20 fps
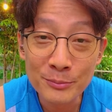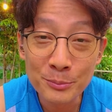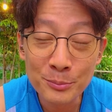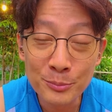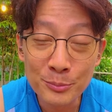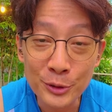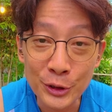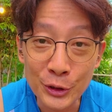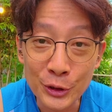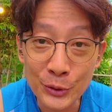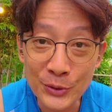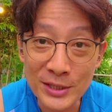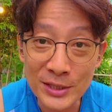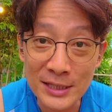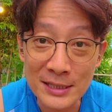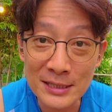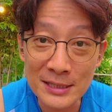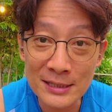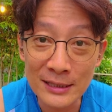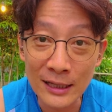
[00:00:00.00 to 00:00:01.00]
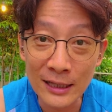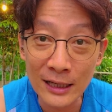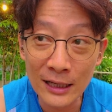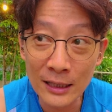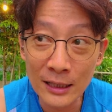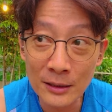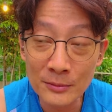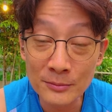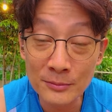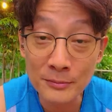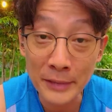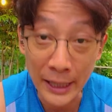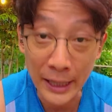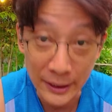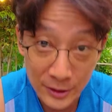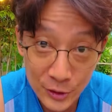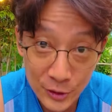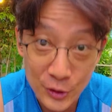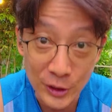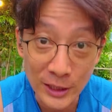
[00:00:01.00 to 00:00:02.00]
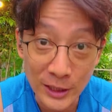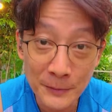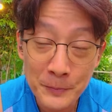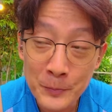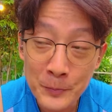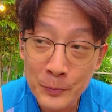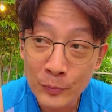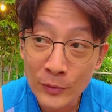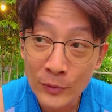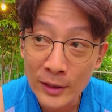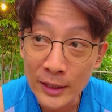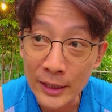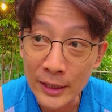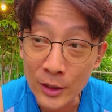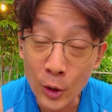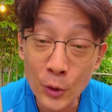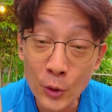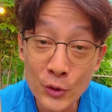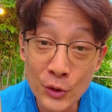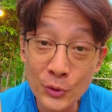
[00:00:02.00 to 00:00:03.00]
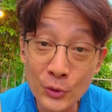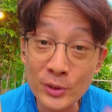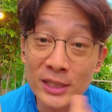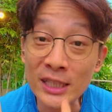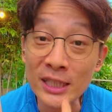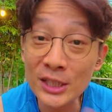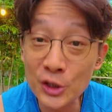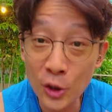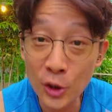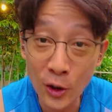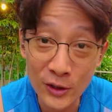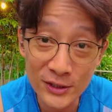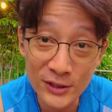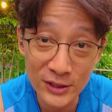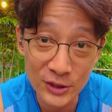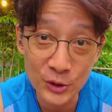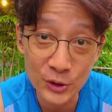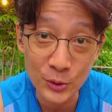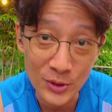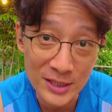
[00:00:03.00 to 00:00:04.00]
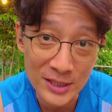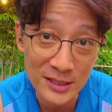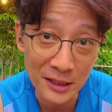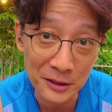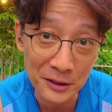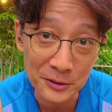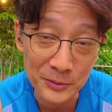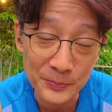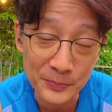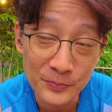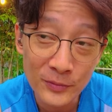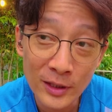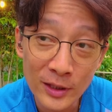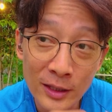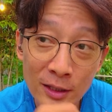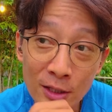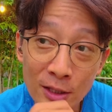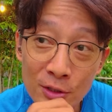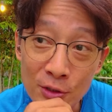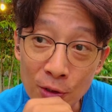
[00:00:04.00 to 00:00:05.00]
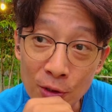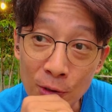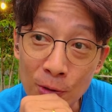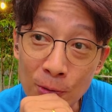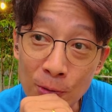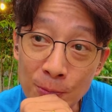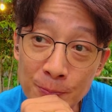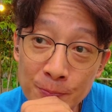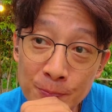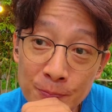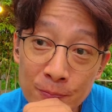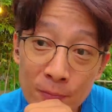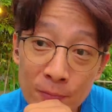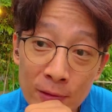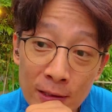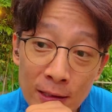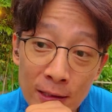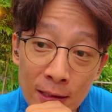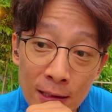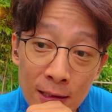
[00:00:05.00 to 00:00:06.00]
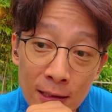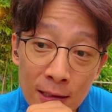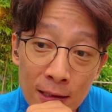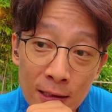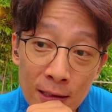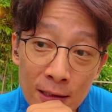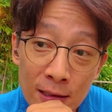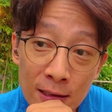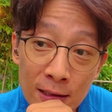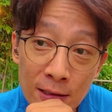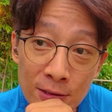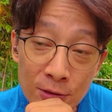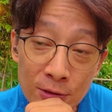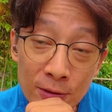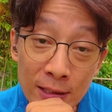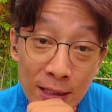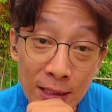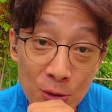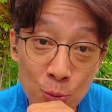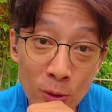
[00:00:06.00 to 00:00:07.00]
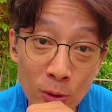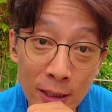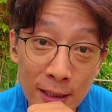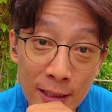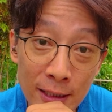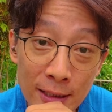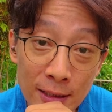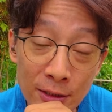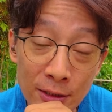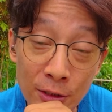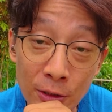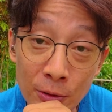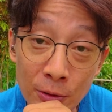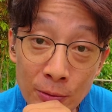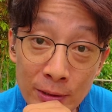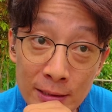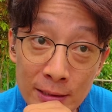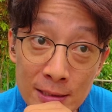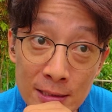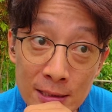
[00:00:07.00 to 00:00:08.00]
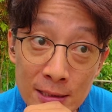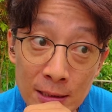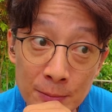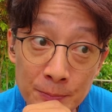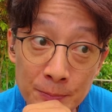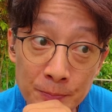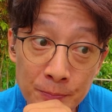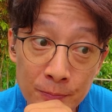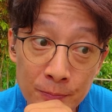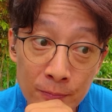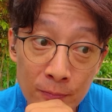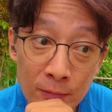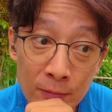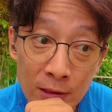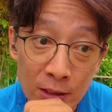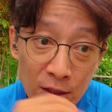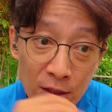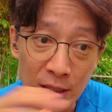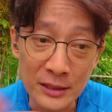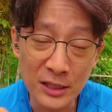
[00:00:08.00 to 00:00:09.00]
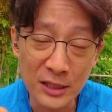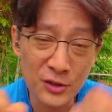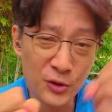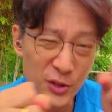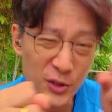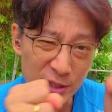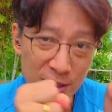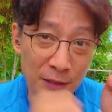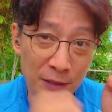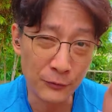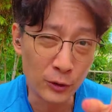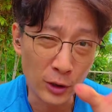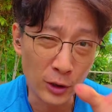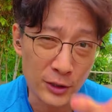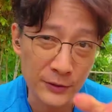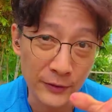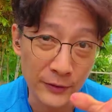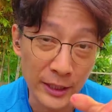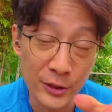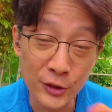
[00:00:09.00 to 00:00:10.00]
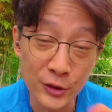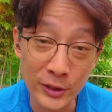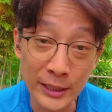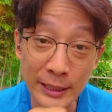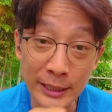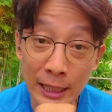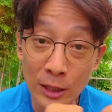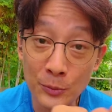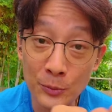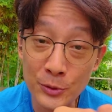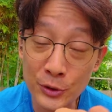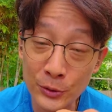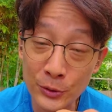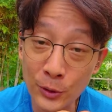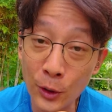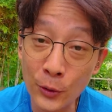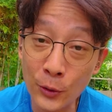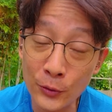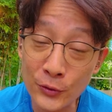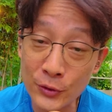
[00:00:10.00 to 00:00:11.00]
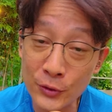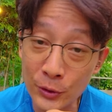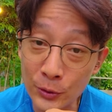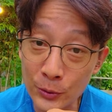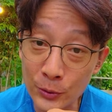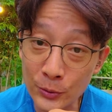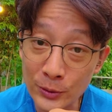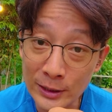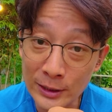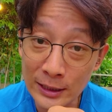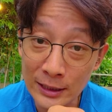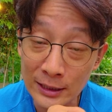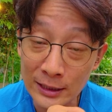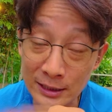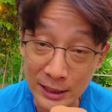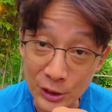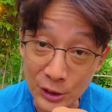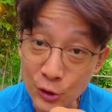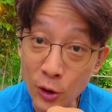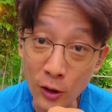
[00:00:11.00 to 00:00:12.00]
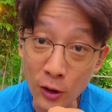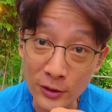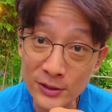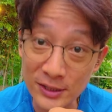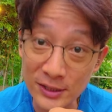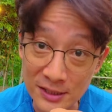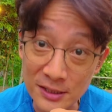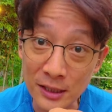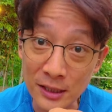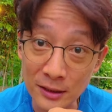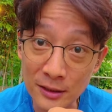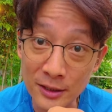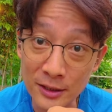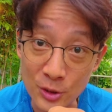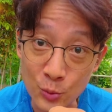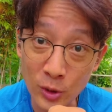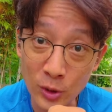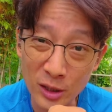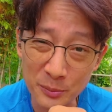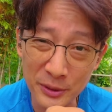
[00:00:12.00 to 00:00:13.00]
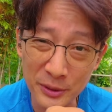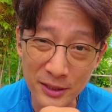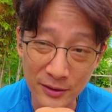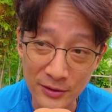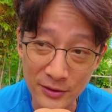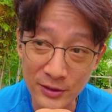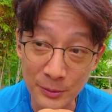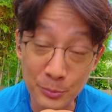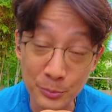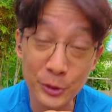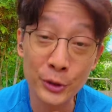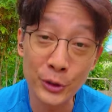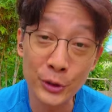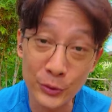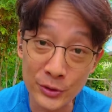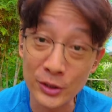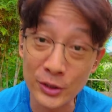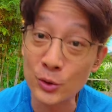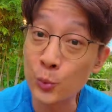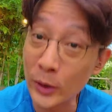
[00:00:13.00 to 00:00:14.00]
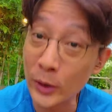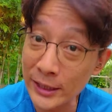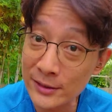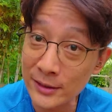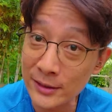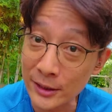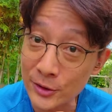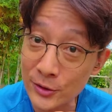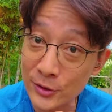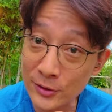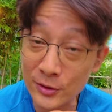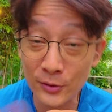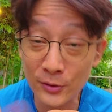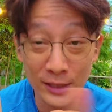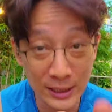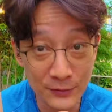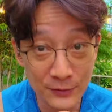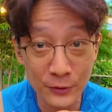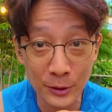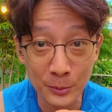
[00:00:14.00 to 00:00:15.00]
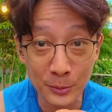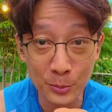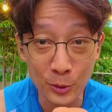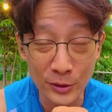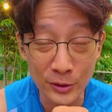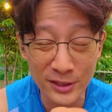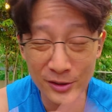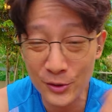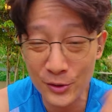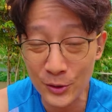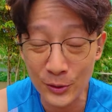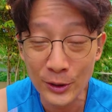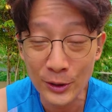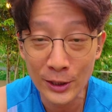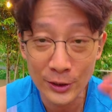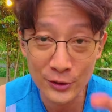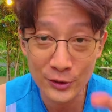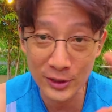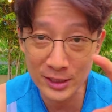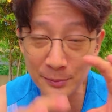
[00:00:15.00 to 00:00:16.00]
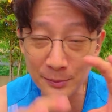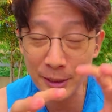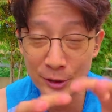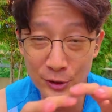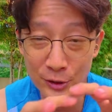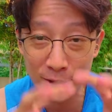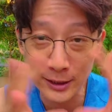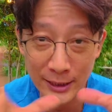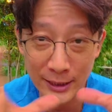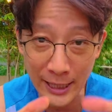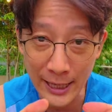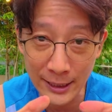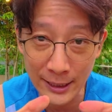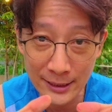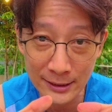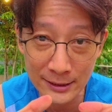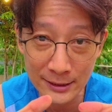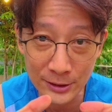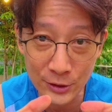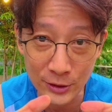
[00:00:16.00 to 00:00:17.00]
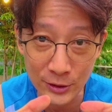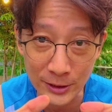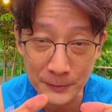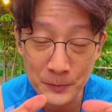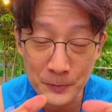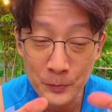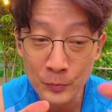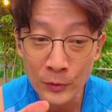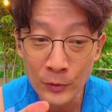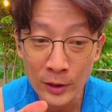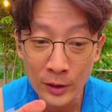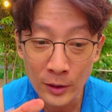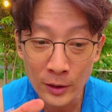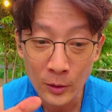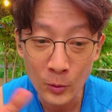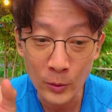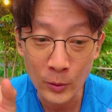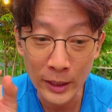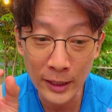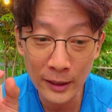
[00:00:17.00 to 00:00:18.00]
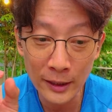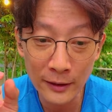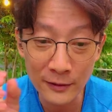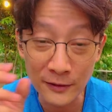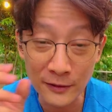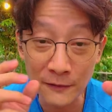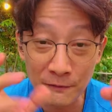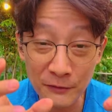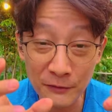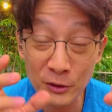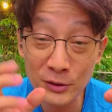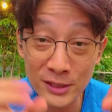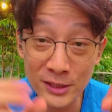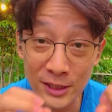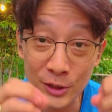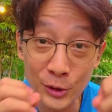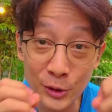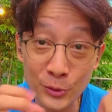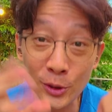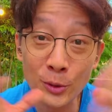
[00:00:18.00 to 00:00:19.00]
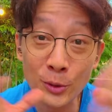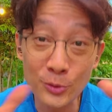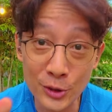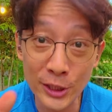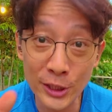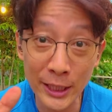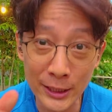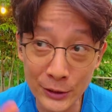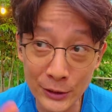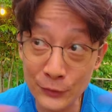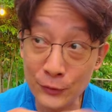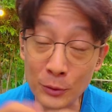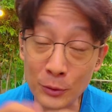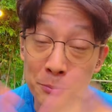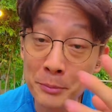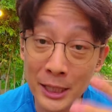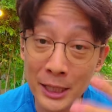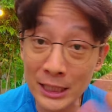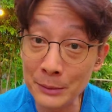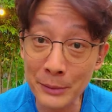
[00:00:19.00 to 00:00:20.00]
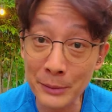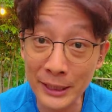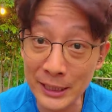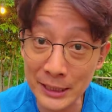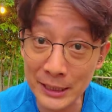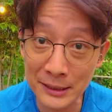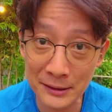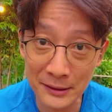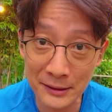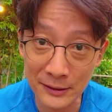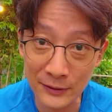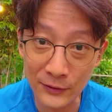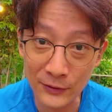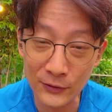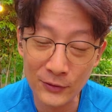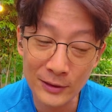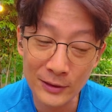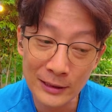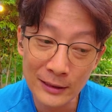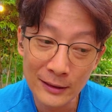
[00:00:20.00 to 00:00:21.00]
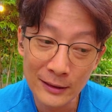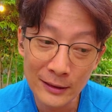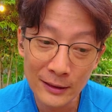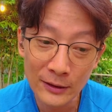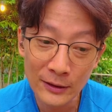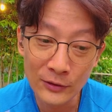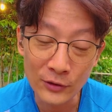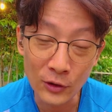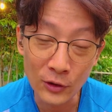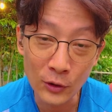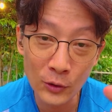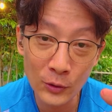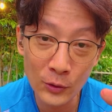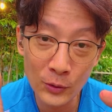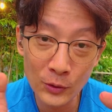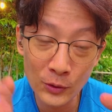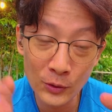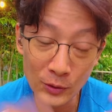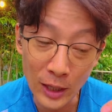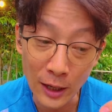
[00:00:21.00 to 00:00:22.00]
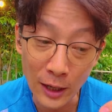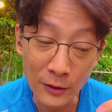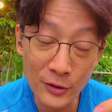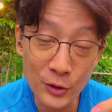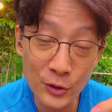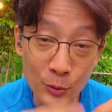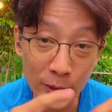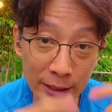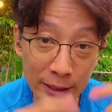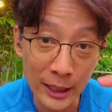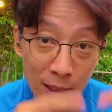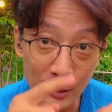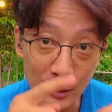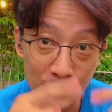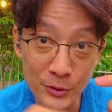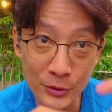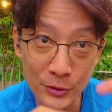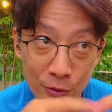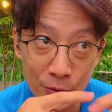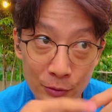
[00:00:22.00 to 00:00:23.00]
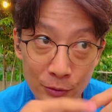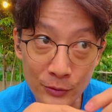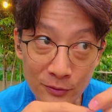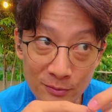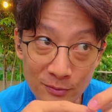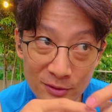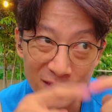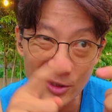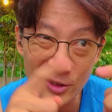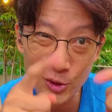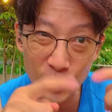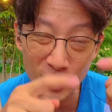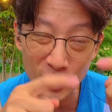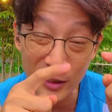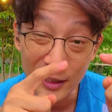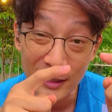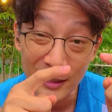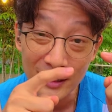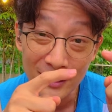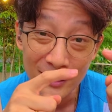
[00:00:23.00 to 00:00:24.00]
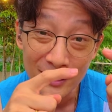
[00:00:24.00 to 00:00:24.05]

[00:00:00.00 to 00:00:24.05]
produces energy. It also detoxes your cell. So that's why, you know, it doesn't just give you lots of energy, it helps you also detox the cell as well, because it produces wastage. So that's very important. So just imagine an air conditioning where the filter you don't change for many, many years. So R squared helps you sort of